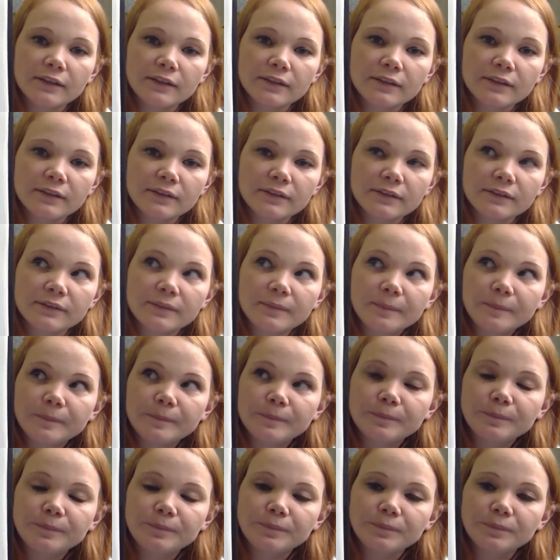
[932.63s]

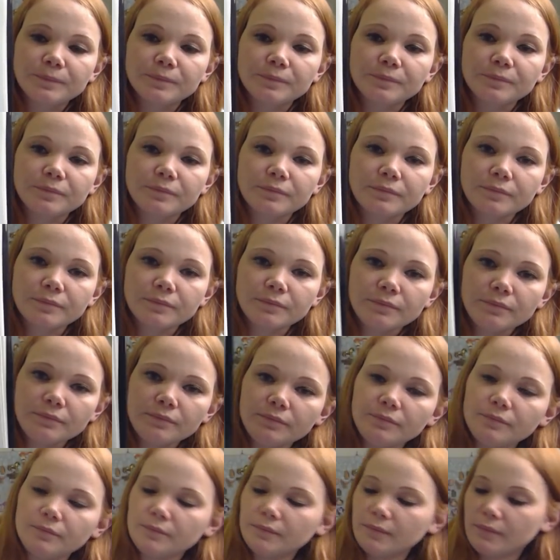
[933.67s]

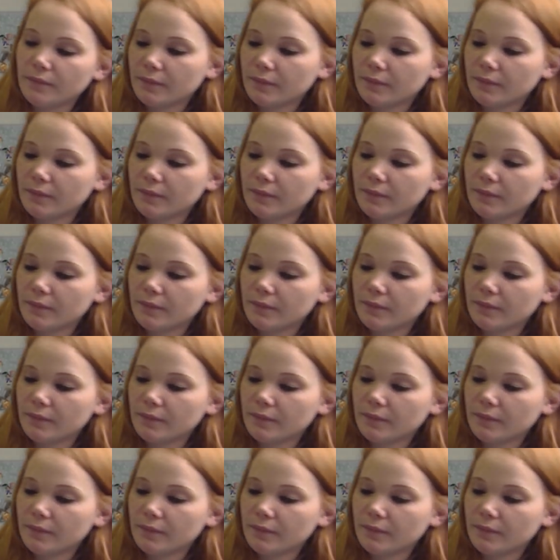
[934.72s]
(no one is talking)